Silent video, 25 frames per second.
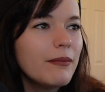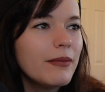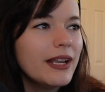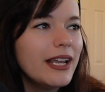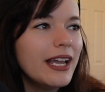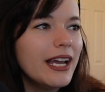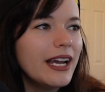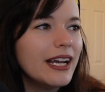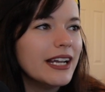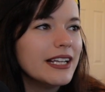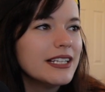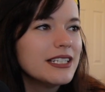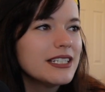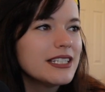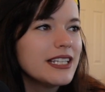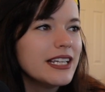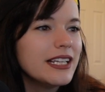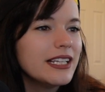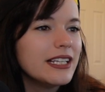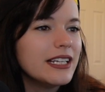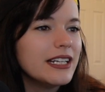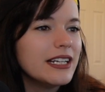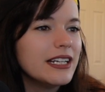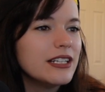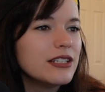Yeah, I just
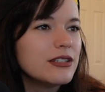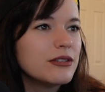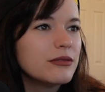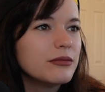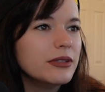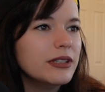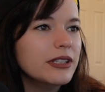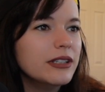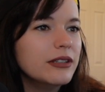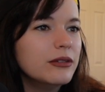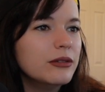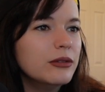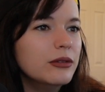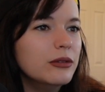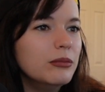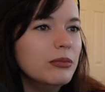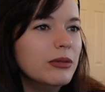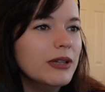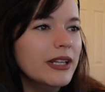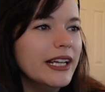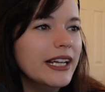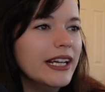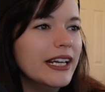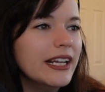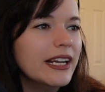think that it's a really cool
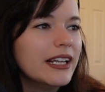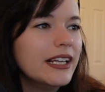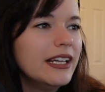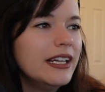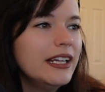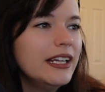plant.